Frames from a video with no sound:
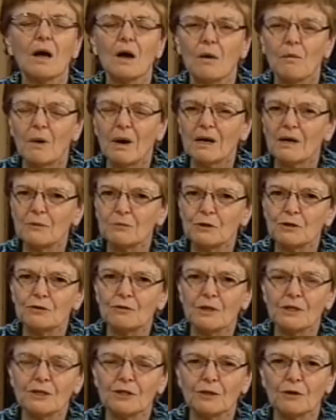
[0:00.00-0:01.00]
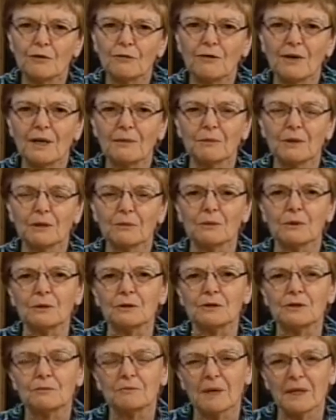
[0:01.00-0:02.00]
Welcome to Tracing Your Family
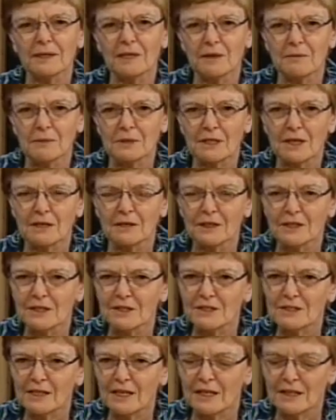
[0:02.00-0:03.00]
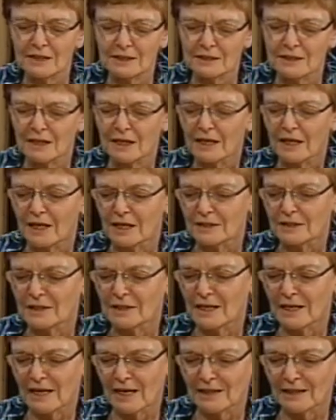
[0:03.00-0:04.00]
Roots. My name is Sidney Sachs, and
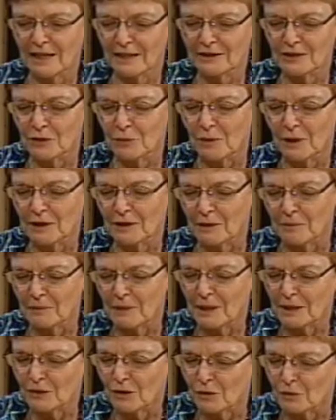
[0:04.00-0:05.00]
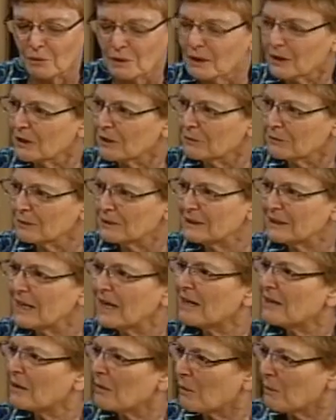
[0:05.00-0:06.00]
today I'd like to welcome Margo Williams.
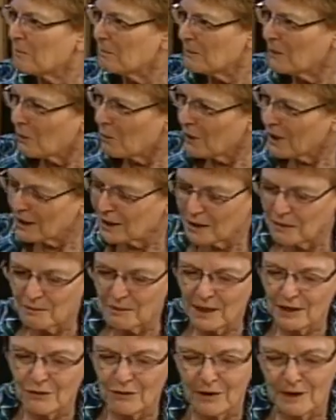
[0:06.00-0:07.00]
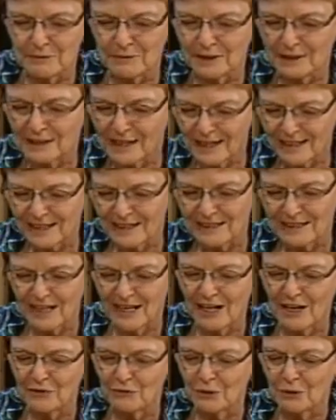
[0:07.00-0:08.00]
Welcome, Margo. I'm delighted to
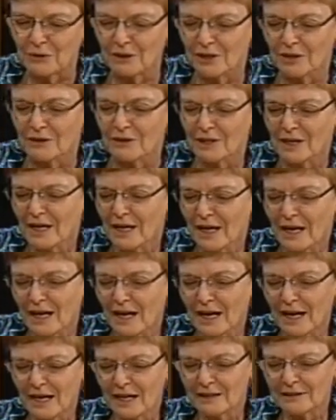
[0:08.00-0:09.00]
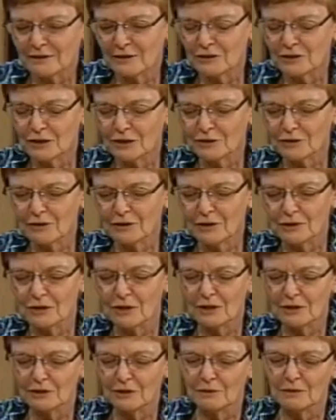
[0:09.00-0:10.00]
have you here. And she's going to
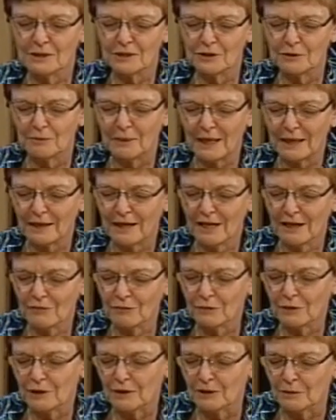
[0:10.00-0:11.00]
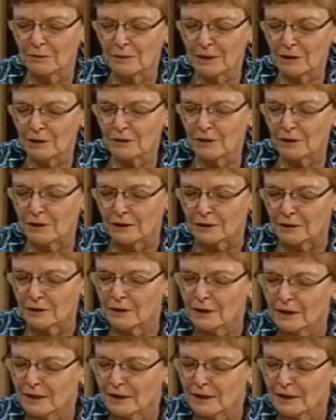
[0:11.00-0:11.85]
talk to us about African-American